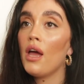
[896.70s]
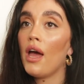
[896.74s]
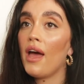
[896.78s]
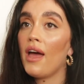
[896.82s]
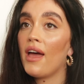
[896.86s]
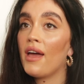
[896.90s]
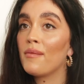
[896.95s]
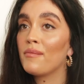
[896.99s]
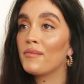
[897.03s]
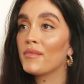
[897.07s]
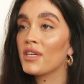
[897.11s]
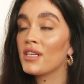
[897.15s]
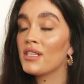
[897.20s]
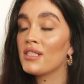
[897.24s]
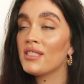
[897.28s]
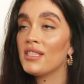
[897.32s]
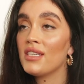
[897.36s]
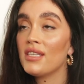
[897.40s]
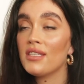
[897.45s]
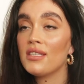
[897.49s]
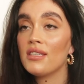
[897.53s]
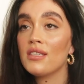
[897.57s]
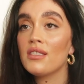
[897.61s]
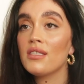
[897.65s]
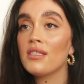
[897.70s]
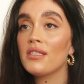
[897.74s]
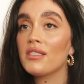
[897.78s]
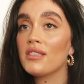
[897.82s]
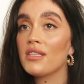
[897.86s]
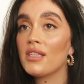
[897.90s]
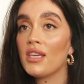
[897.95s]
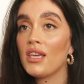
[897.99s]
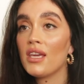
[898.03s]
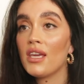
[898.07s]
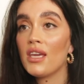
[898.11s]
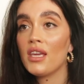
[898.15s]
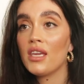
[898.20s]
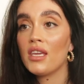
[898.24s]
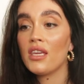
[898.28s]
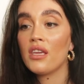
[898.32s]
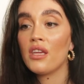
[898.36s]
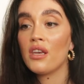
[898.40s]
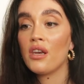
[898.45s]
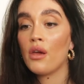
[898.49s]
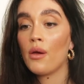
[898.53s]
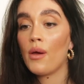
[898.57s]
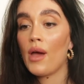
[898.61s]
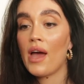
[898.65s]
consistency,
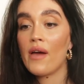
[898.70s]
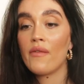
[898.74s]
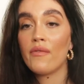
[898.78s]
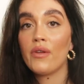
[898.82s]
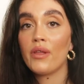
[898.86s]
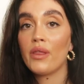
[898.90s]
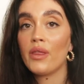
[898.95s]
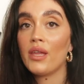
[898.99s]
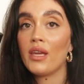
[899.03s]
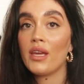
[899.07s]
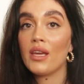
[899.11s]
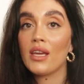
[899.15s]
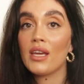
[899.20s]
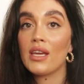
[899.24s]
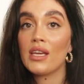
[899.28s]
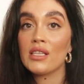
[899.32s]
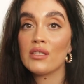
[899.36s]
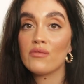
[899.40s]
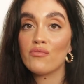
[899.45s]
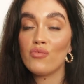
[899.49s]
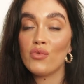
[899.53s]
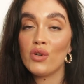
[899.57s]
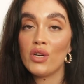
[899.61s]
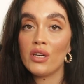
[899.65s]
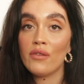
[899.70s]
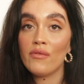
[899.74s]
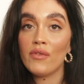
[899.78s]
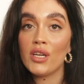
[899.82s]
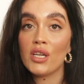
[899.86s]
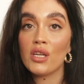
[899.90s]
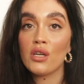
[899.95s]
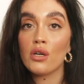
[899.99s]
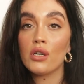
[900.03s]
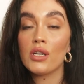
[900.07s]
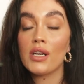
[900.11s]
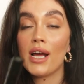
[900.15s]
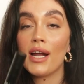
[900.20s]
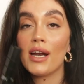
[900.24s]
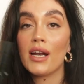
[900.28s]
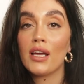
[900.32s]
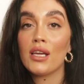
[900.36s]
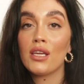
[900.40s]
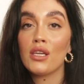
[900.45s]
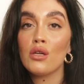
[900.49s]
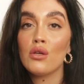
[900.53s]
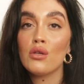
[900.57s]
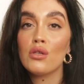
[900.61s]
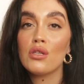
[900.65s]
you know, everything is really, really good. And
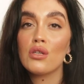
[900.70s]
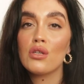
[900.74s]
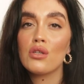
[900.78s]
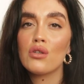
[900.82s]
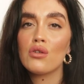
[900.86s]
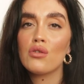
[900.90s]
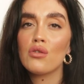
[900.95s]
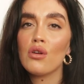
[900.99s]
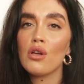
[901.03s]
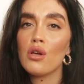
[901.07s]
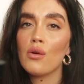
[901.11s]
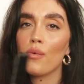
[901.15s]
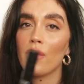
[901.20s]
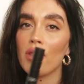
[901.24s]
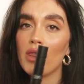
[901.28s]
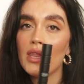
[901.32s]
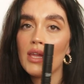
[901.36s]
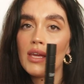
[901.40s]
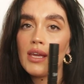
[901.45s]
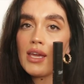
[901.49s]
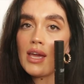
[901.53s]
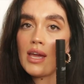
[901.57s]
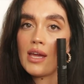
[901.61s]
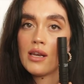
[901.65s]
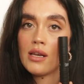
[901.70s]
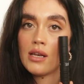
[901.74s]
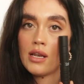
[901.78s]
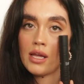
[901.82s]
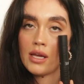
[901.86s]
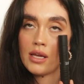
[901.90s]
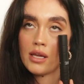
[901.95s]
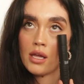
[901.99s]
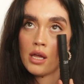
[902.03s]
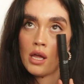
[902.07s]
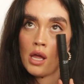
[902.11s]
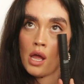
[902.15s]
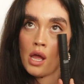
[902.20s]
I used to struggle with like getting like